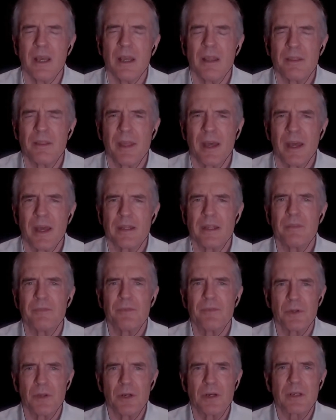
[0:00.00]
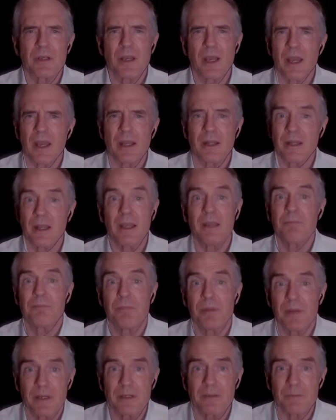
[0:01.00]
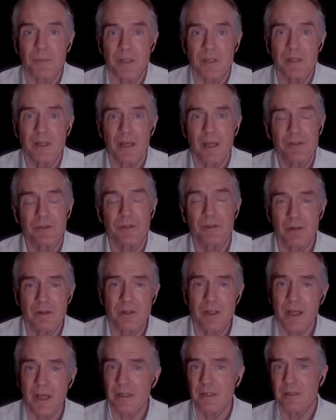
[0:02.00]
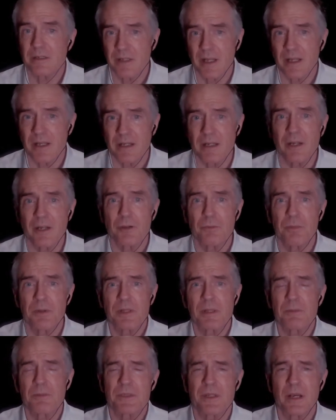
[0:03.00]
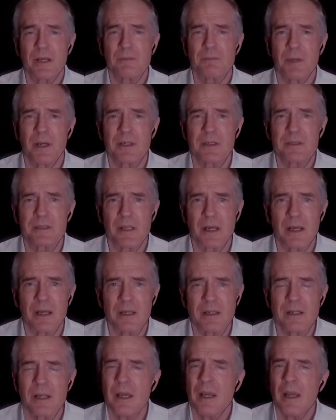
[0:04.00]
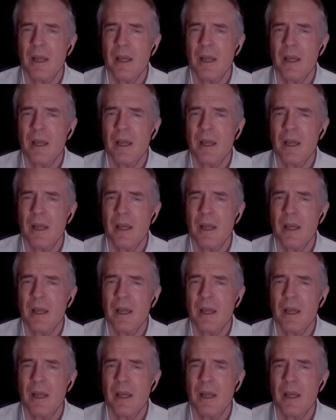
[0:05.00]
that if you look at a pygmy and you look at a Dane and you put them side by side,